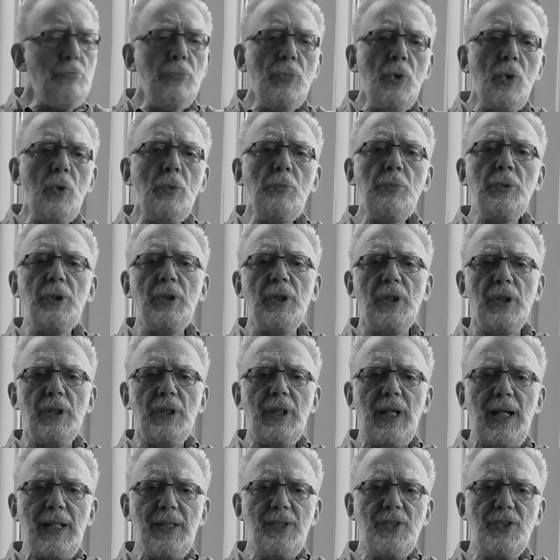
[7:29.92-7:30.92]

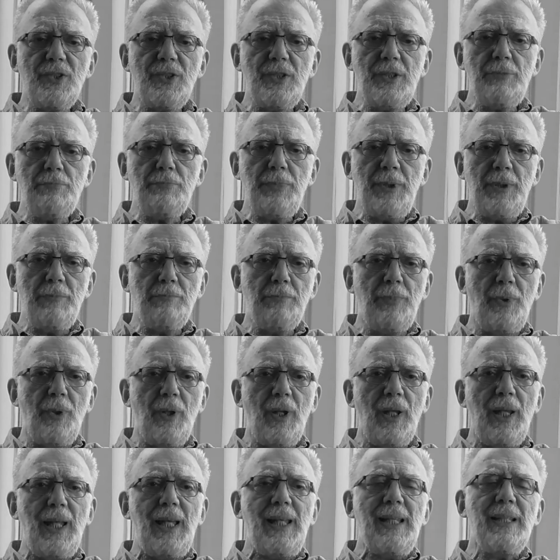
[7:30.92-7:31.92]
moment I see
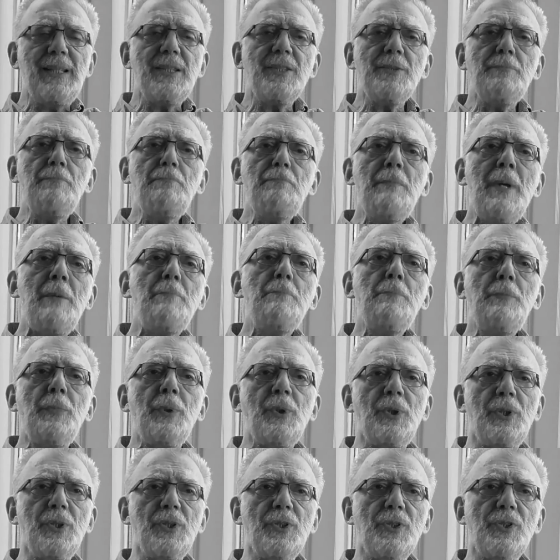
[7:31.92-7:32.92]
people as
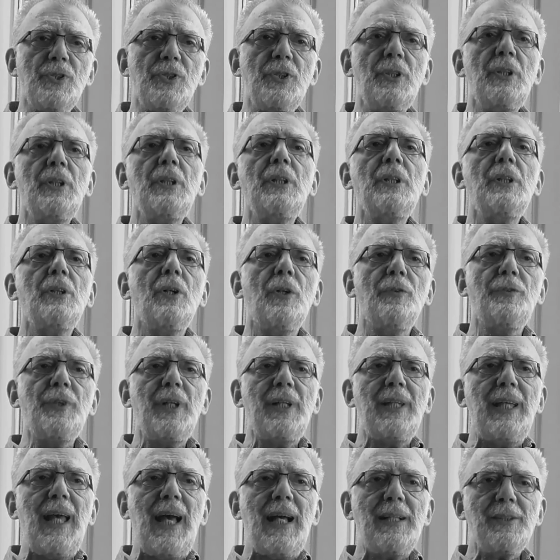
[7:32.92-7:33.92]
members of a
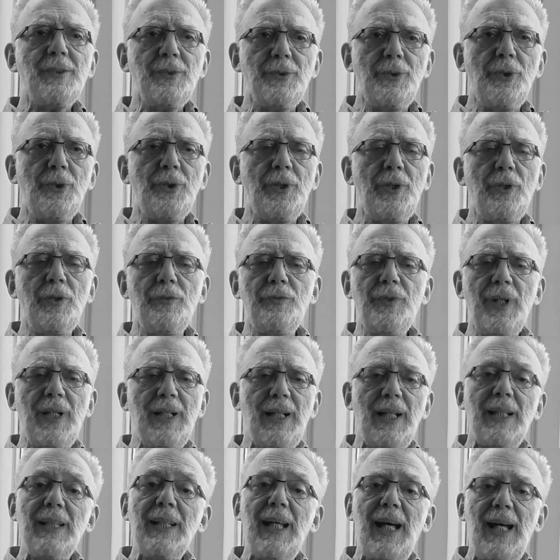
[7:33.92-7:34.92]
category, of a
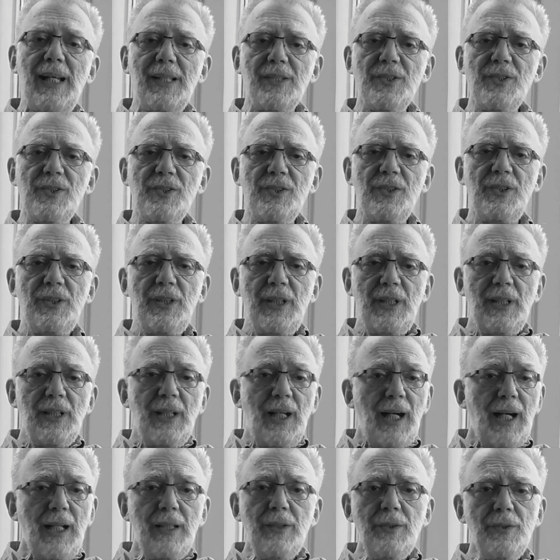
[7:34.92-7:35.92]
class,
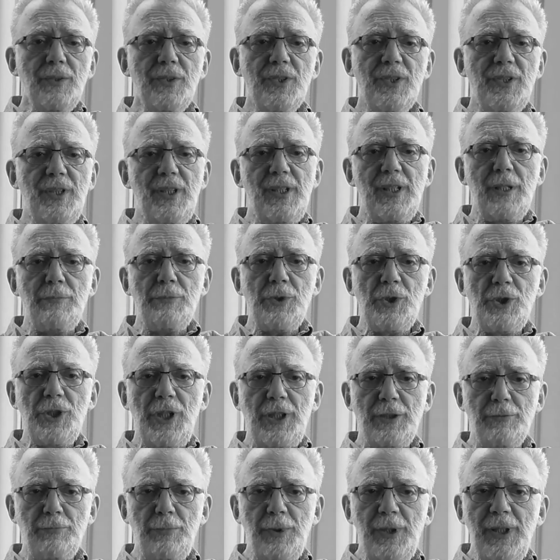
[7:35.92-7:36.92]
I don't see them
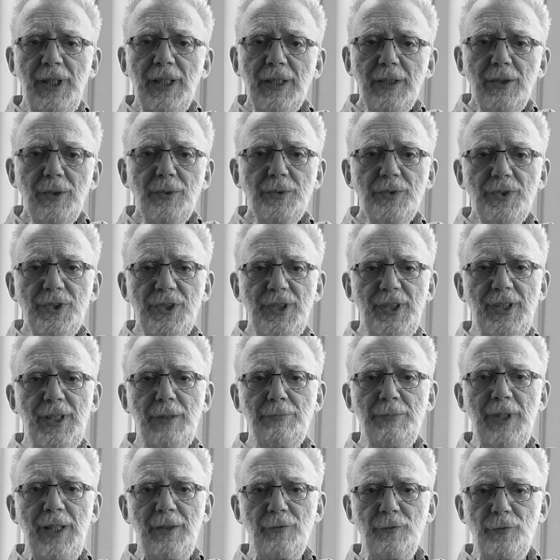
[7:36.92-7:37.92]
sharply, I don't see
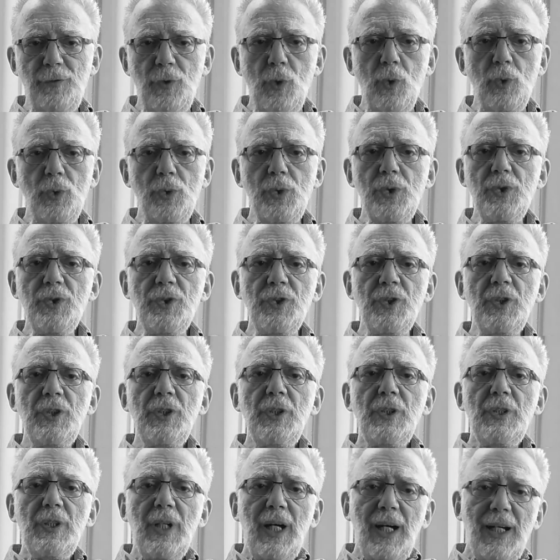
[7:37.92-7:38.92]
them in focus,
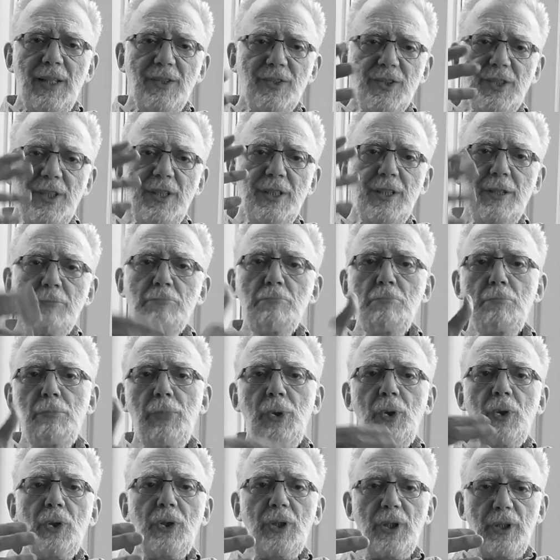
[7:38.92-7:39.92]
I see them
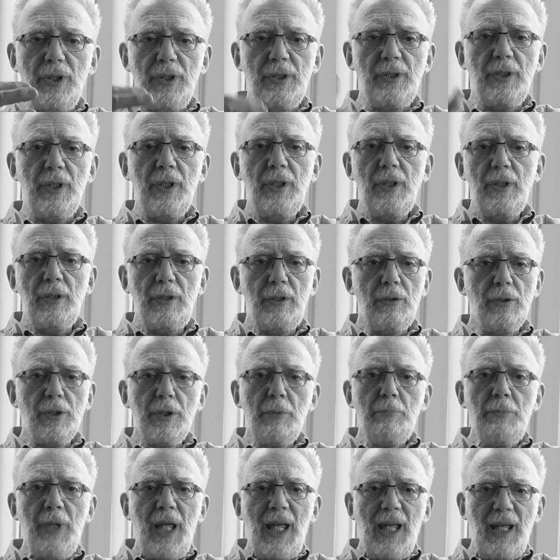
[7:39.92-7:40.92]
blurred. You're
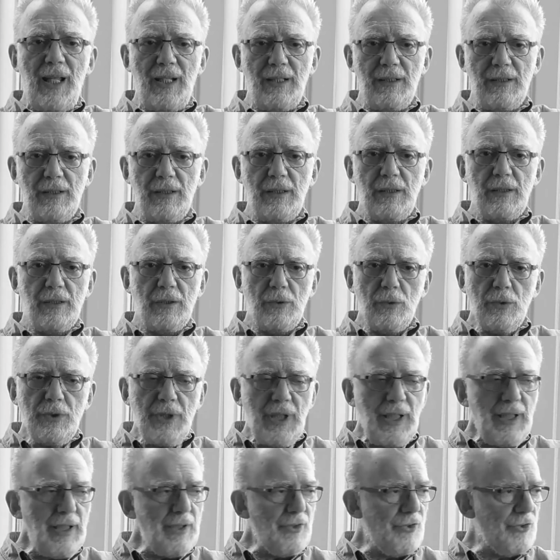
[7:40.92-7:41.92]
a man.
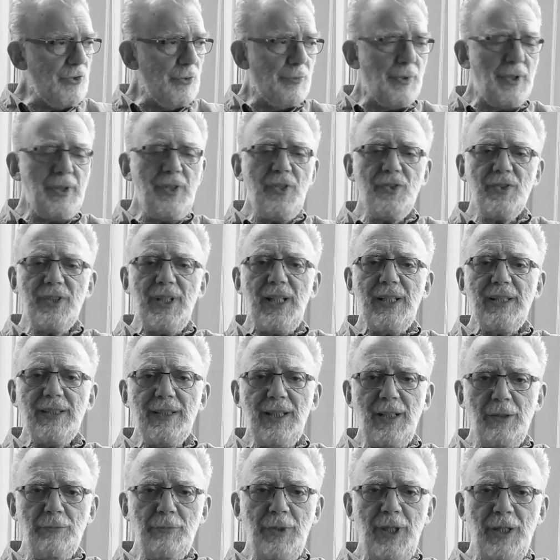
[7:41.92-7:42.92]
Okay, so what does that
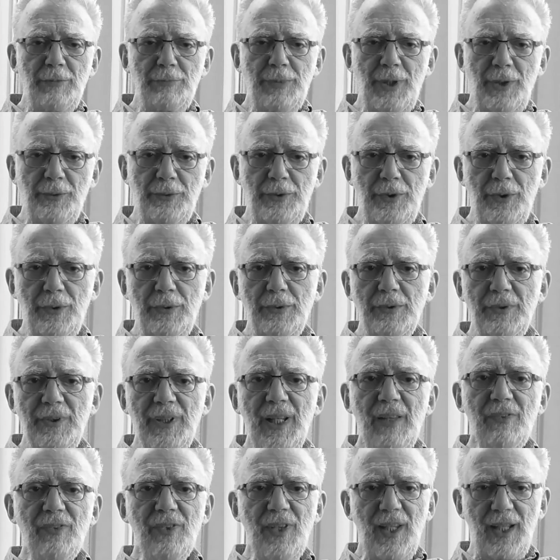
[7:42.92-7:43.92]
tell me about you?
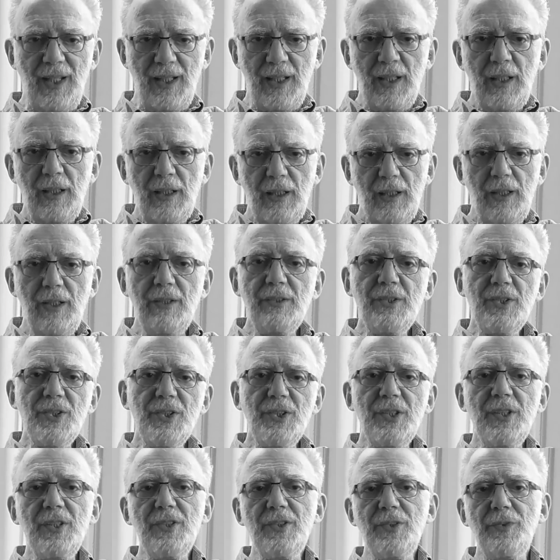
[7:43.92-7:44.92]
Nothing. You're
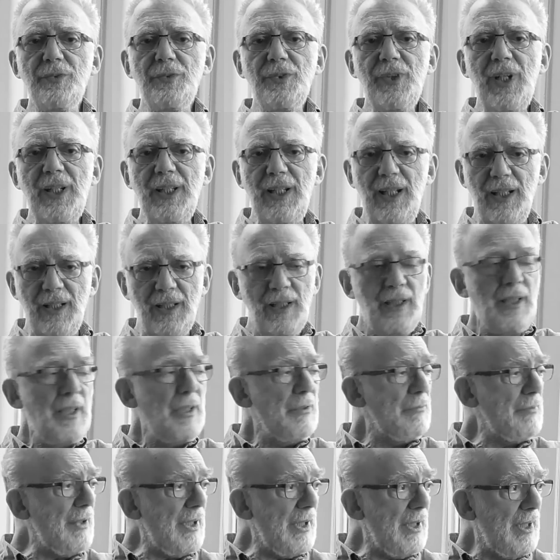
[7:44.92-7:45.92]
schizophrenic.
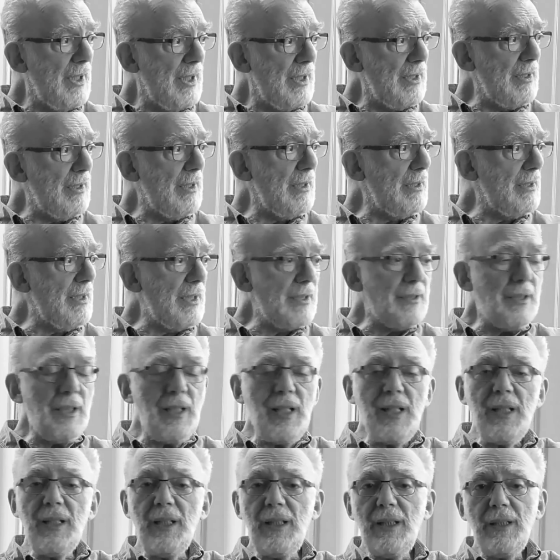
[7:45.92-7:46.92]
Well, there
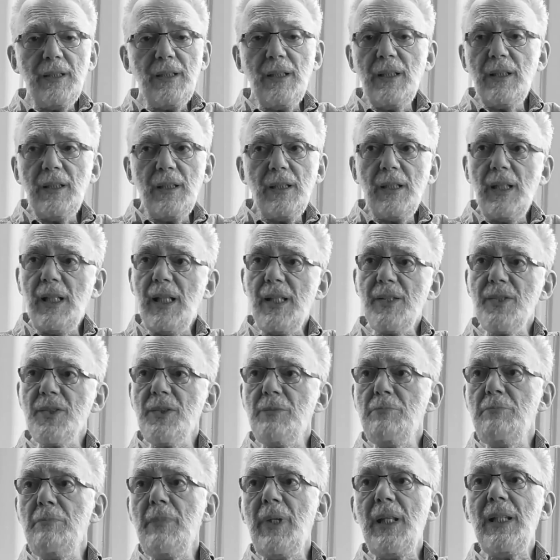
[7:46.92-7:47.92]
are
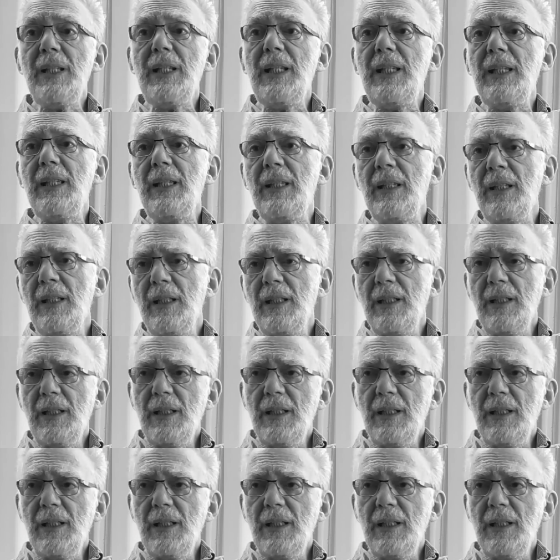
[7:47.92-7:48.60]
as many